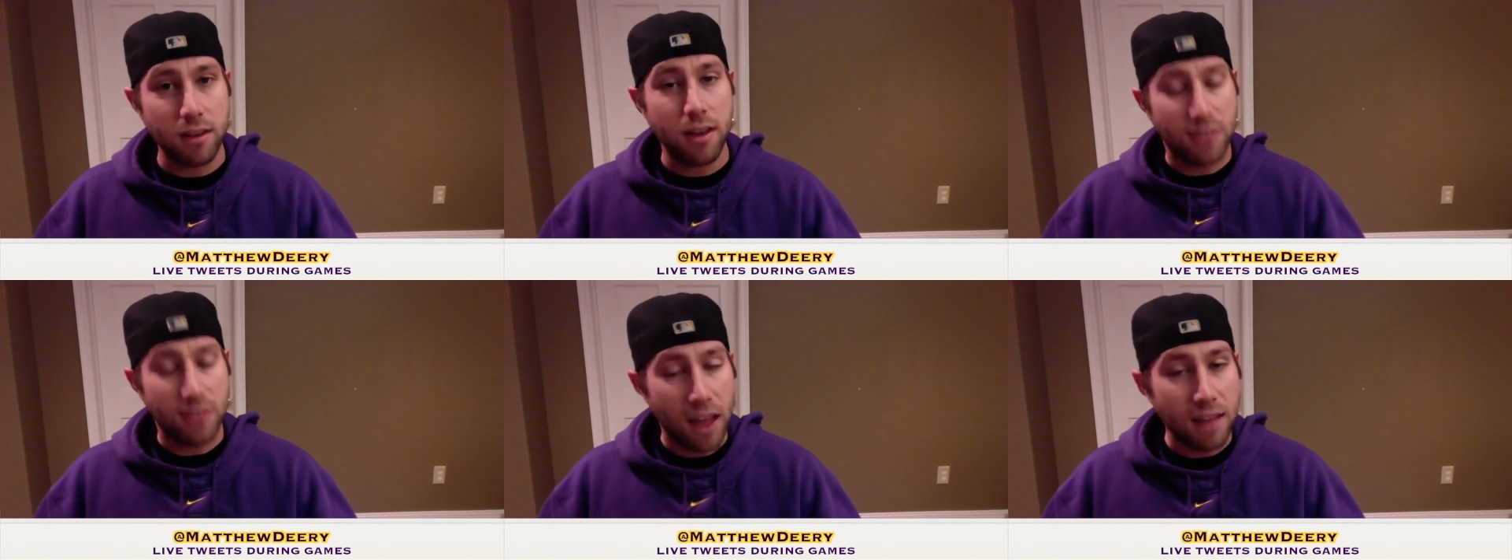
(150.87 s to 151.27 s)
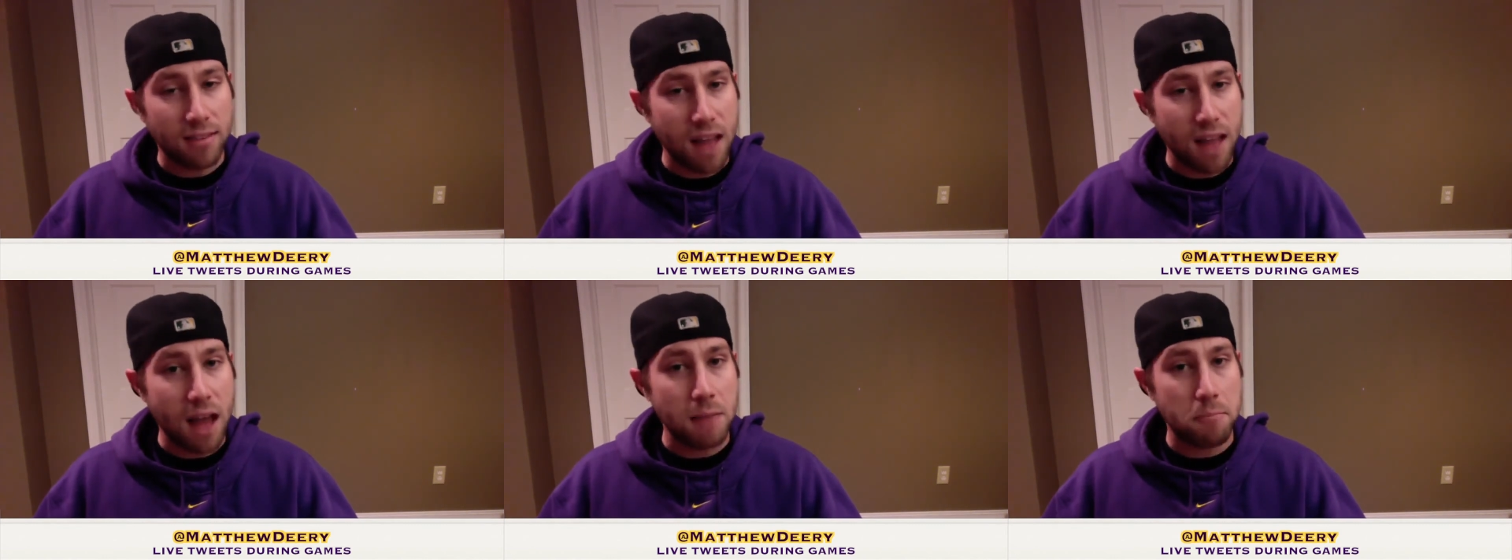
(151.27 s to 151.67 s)
That's
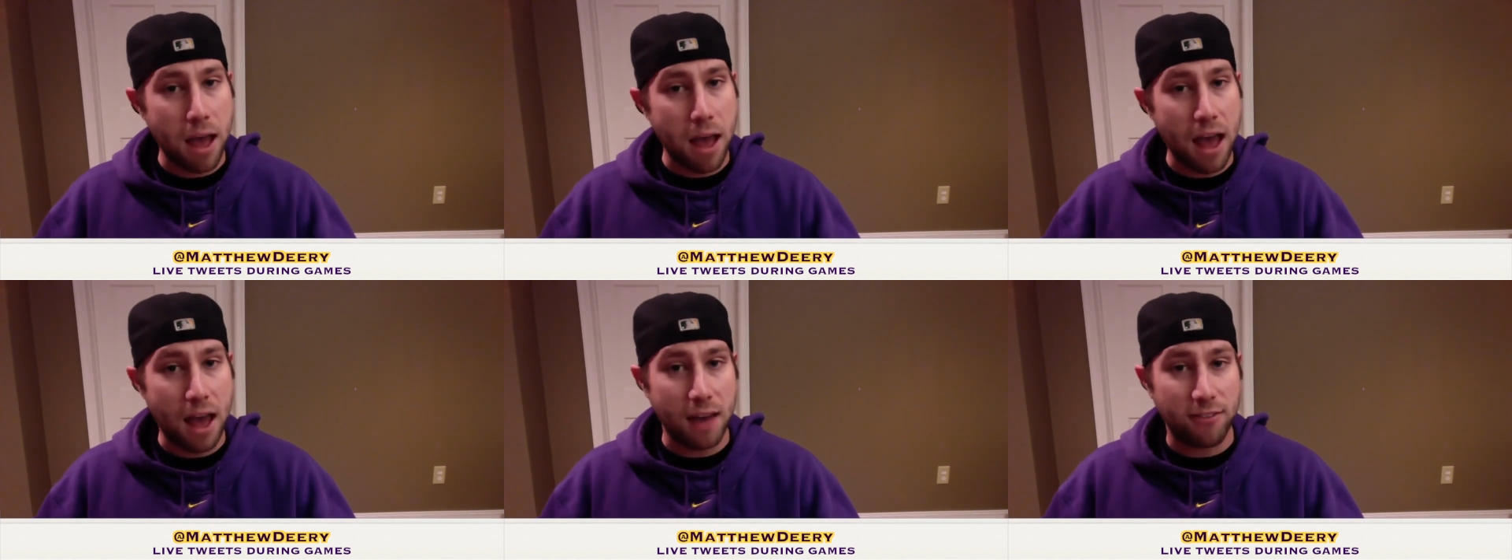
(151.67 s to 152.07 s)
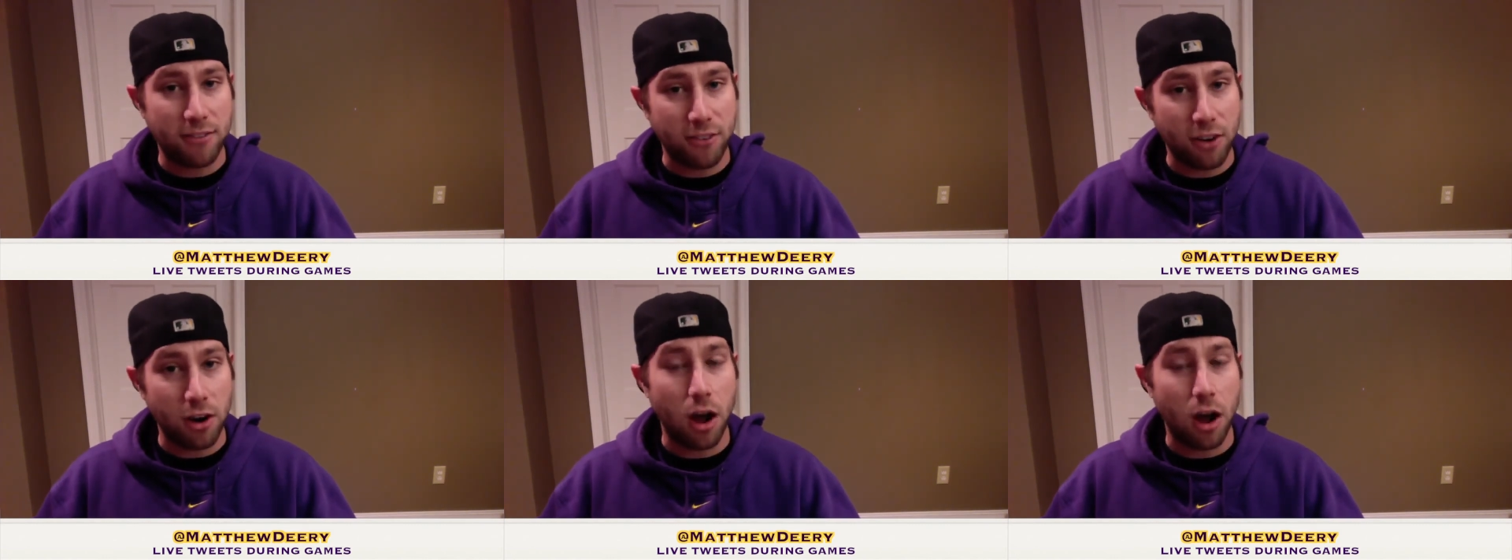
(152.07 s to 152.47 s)
not bad
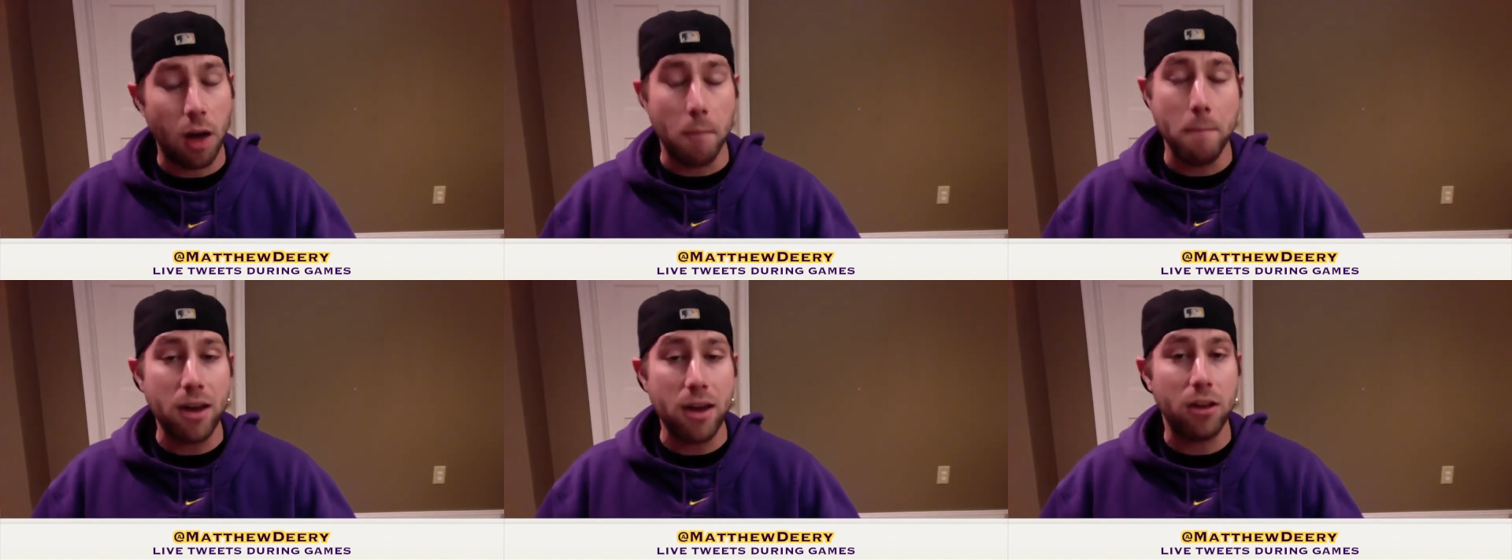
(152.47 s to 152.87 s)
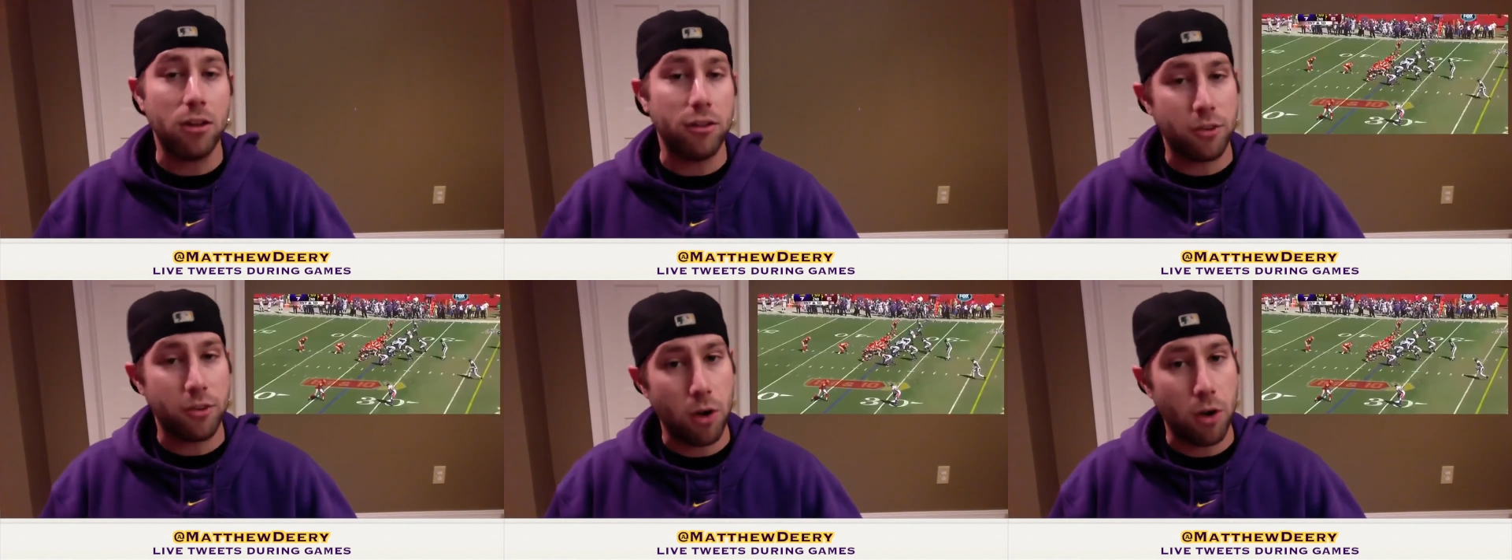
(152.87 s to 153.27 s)
for a
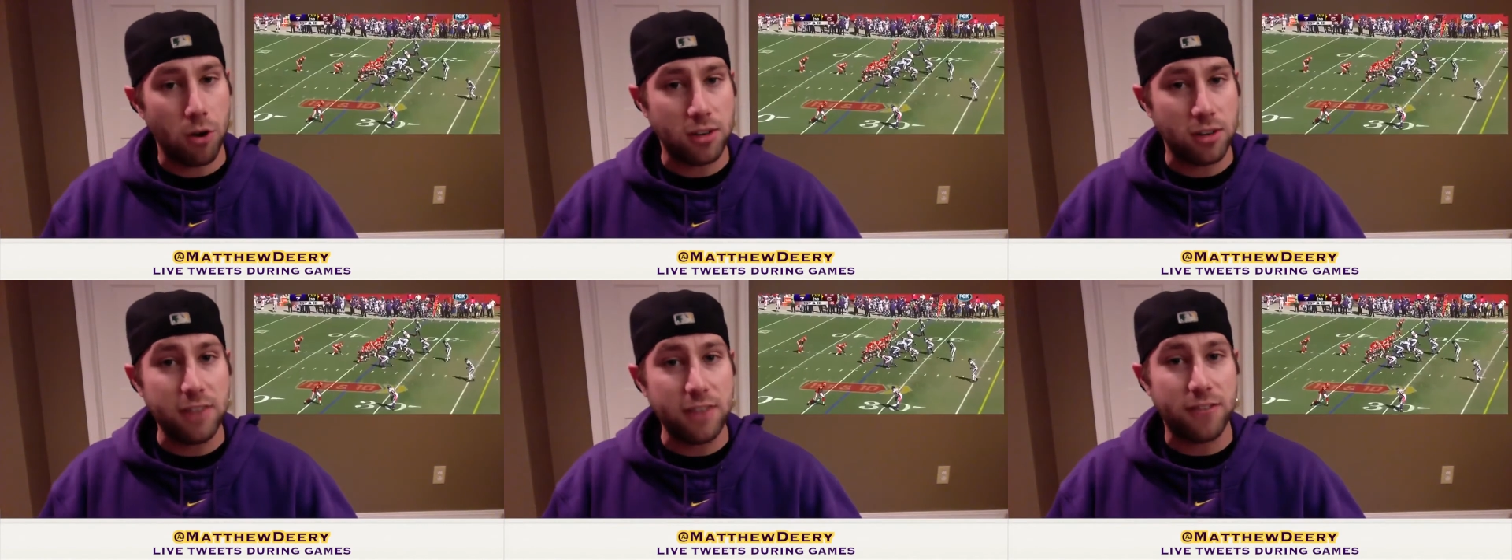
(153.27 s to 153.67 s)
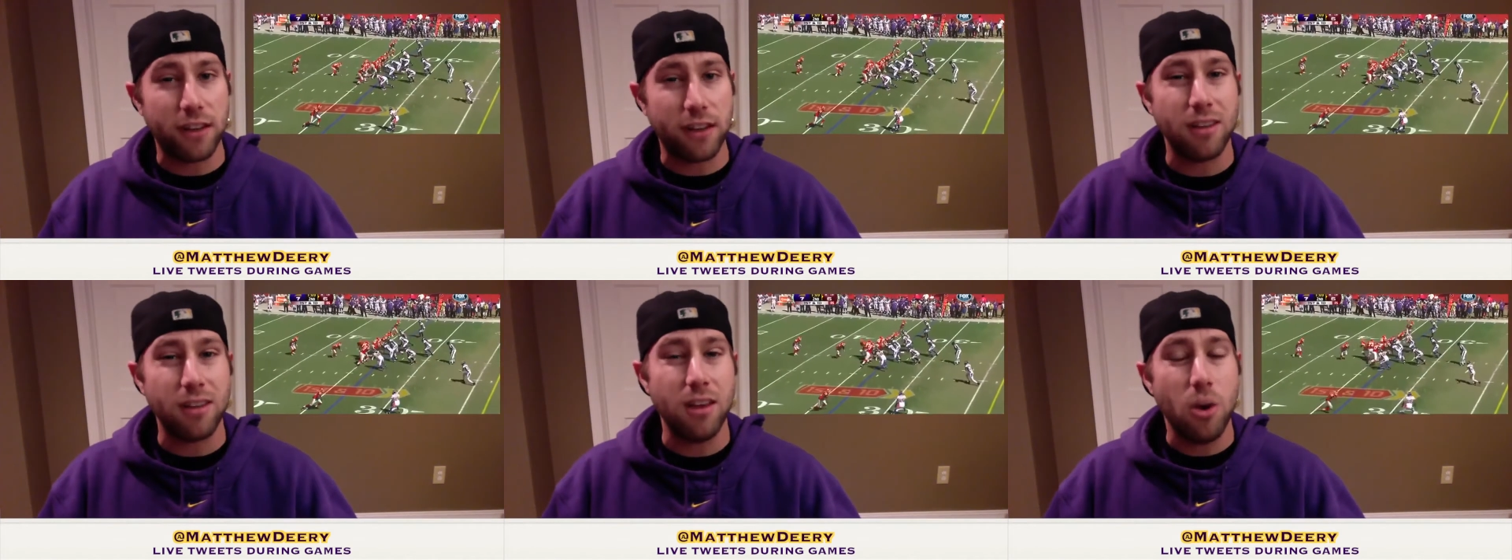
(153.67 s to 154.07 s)
middle-of-the-road
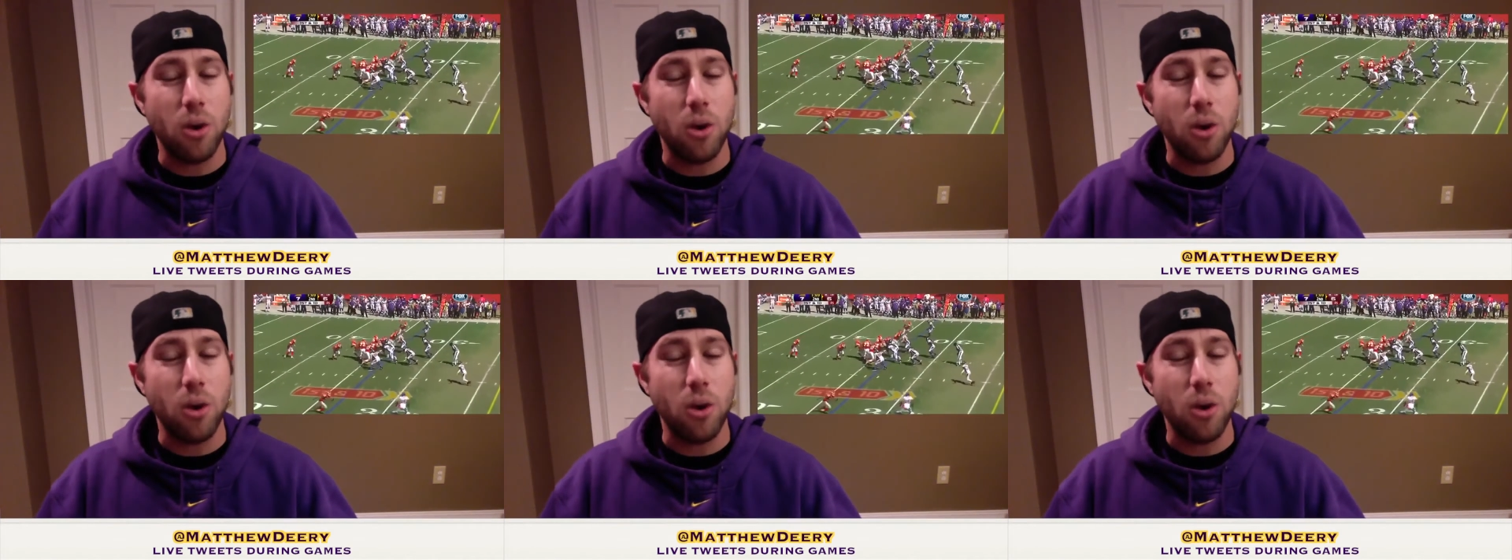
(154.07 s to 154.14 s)
defense.